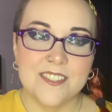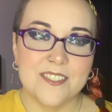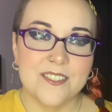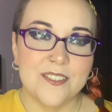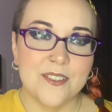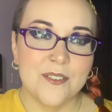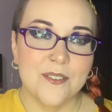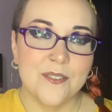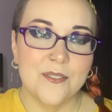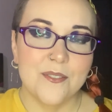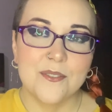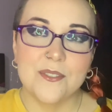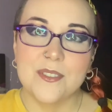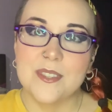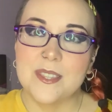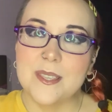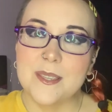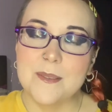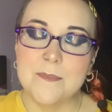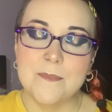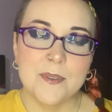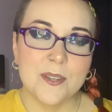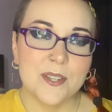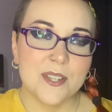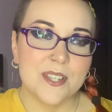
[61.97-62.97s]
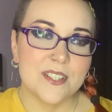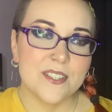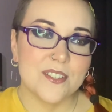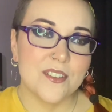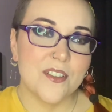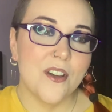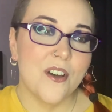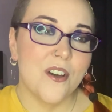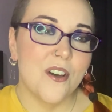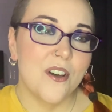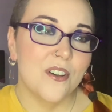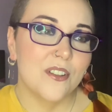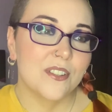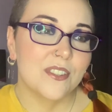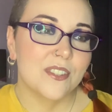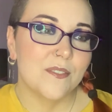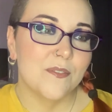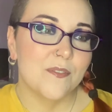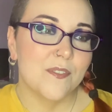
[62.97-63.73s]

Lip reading: So the book is called The